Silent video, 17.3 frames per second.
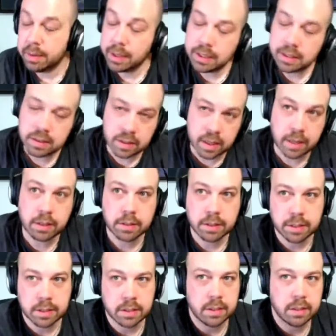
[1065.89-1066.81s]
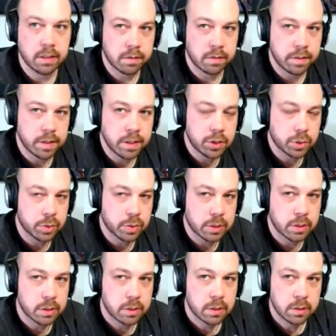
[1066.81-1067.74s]
I mean, technically, it's an
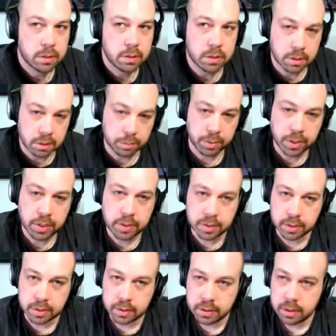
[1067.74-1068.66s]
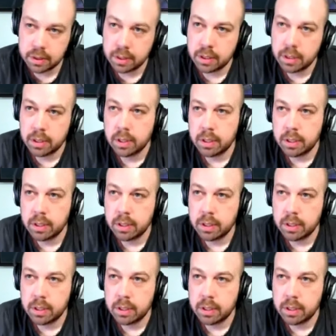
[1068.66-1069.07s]
individual, it's a person,